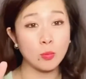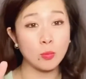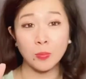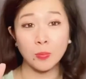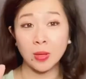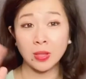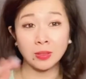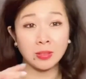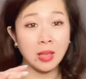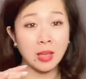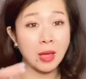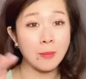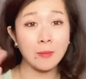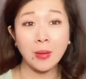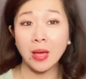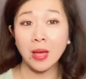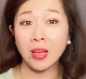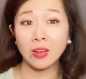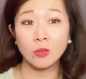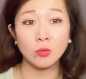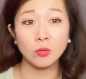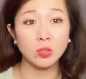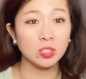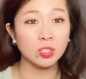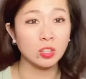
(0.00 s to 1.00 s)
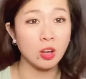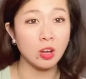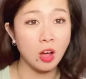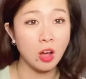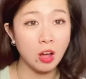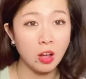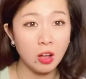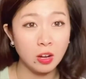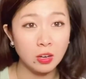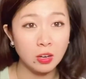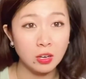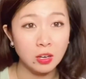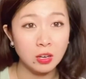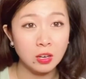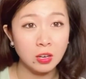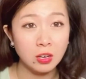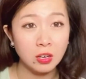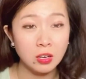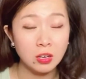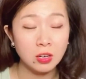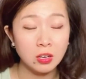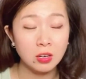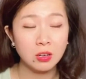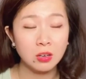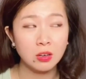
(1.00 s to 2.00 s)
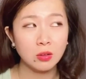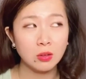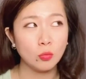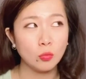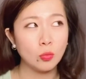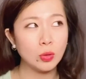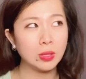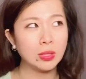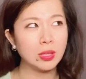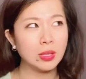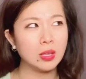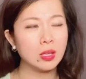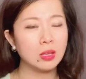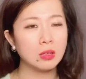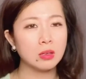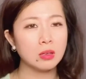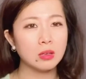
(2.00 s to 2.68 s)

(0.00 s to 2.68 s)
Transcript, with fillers: that, that bag was gone within,